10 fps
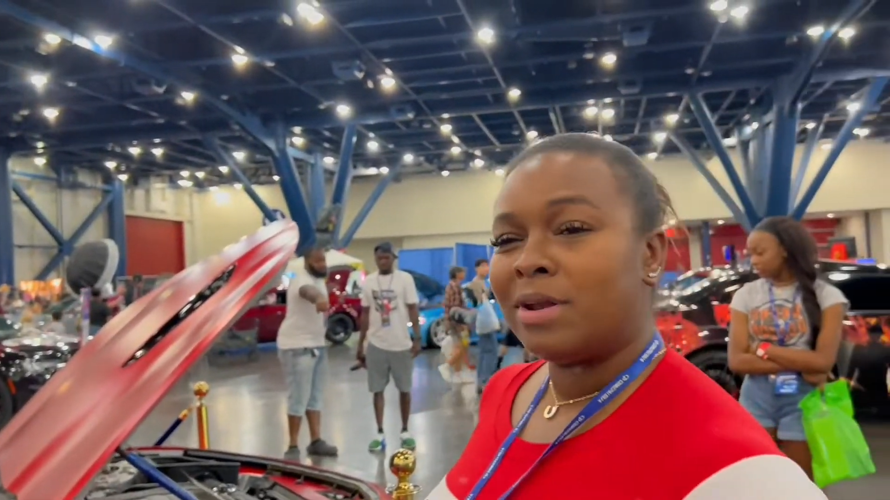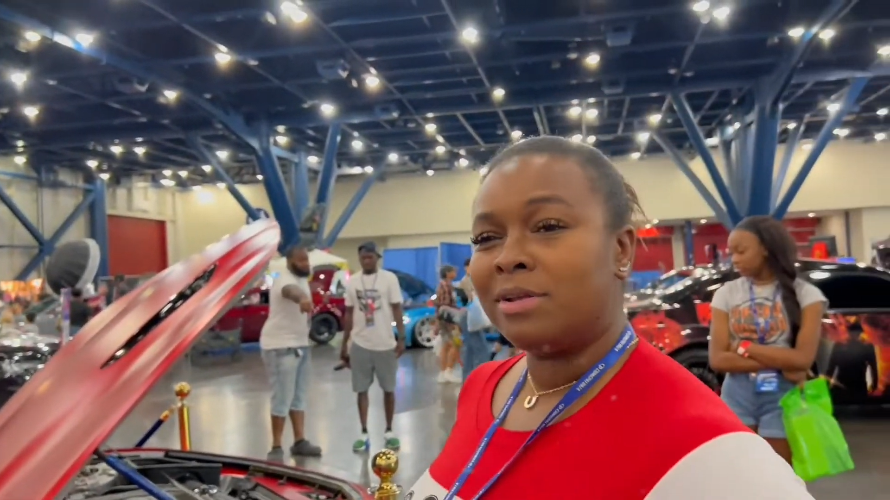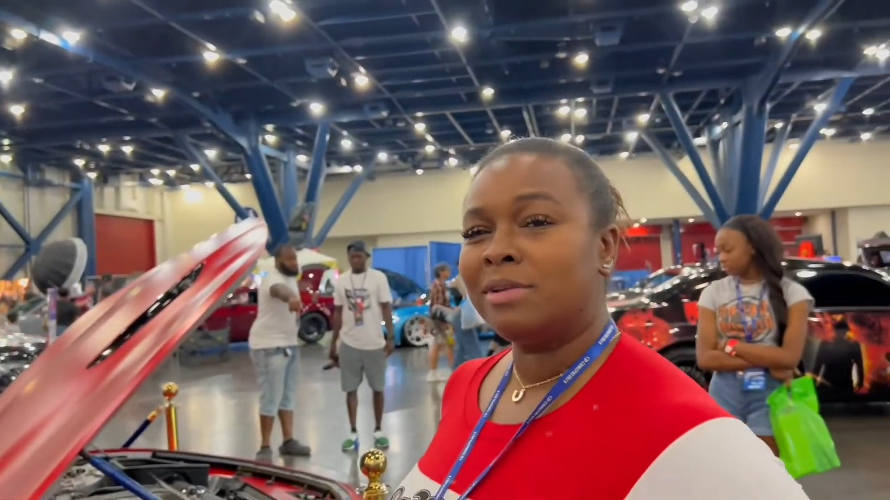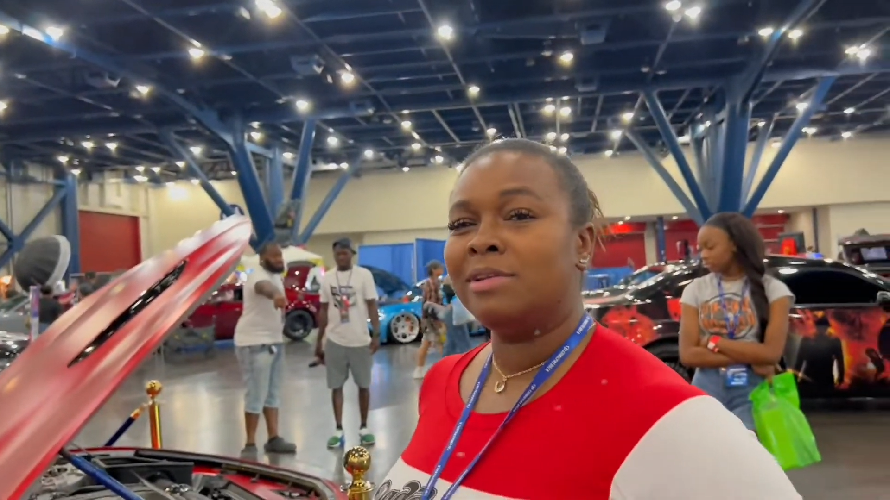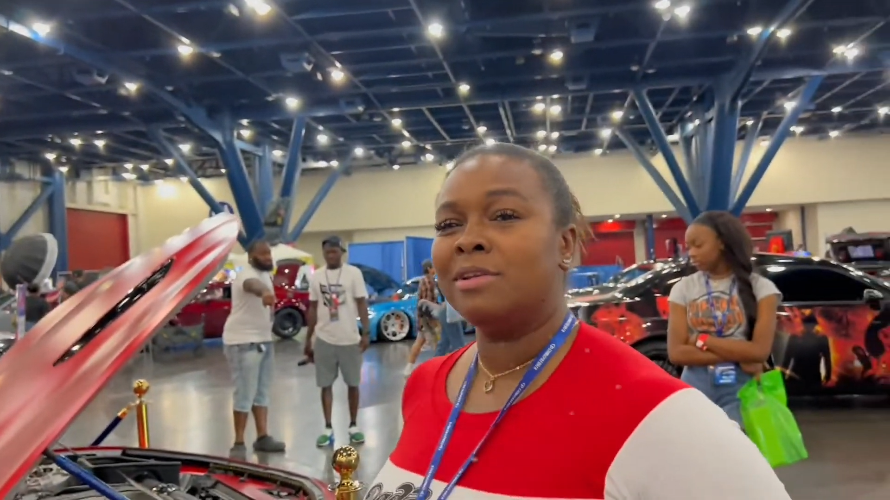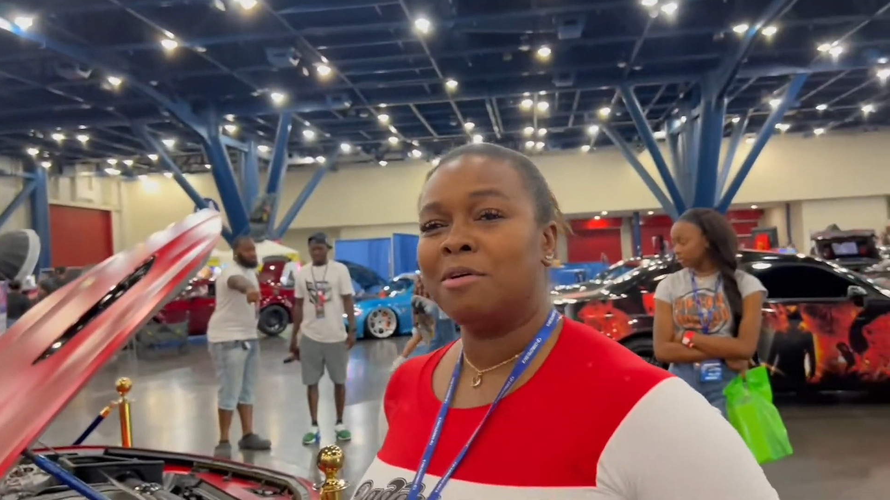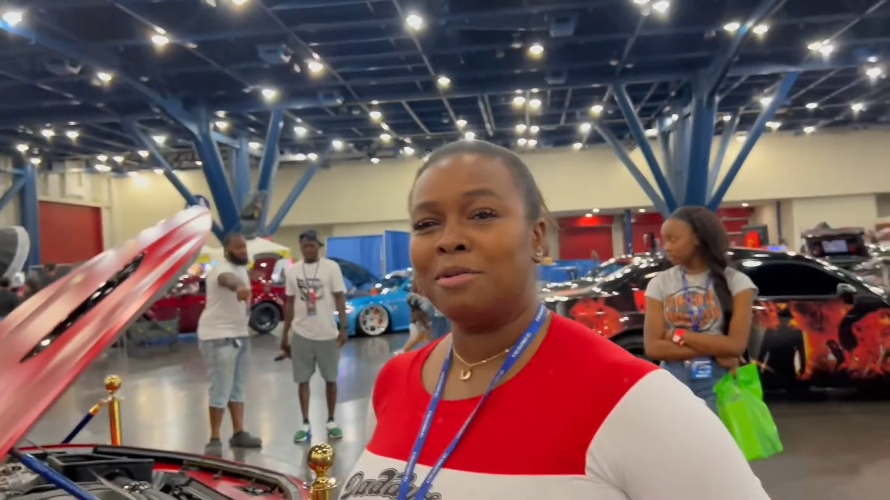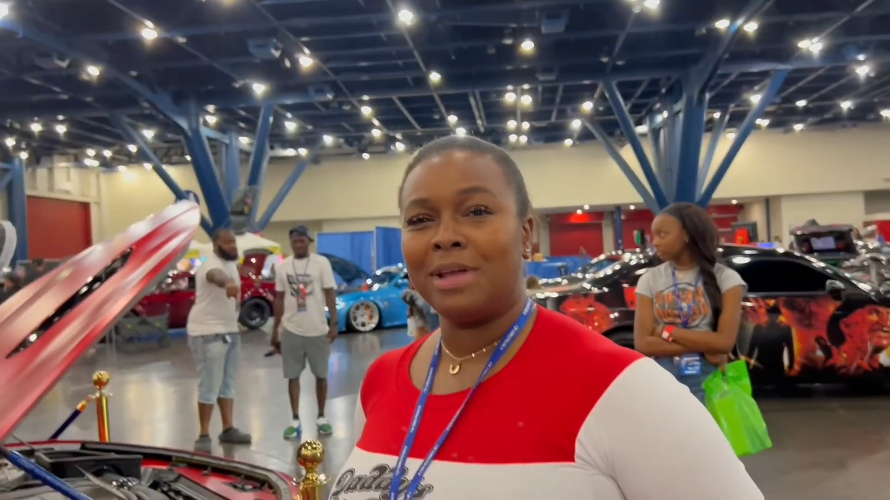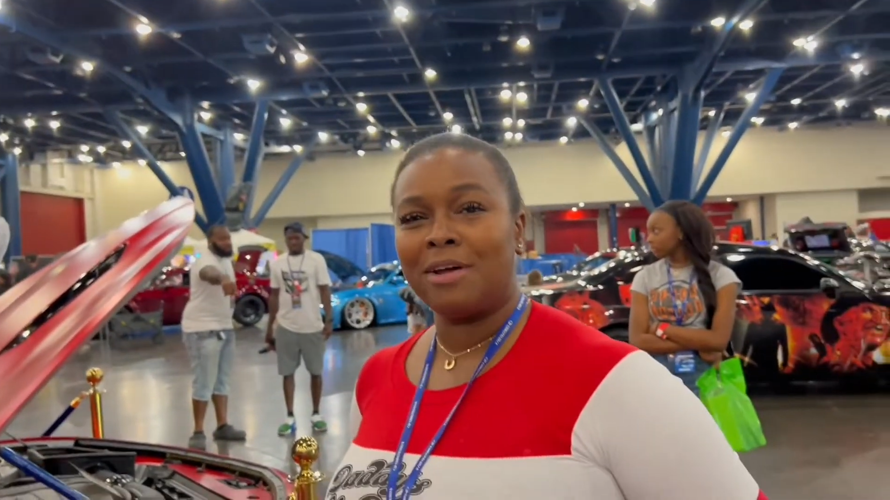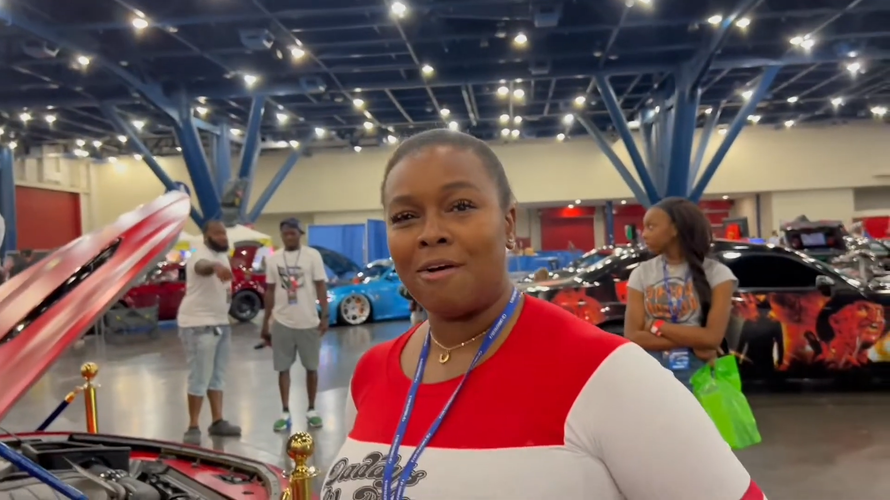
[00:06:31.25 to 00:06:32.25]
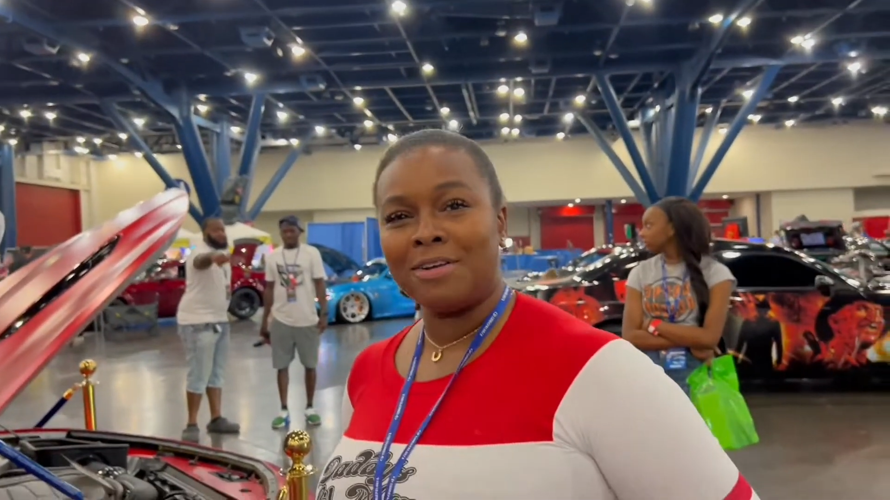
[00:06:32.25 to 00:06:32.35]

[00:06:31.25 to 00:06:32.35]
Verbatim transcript: of you know that car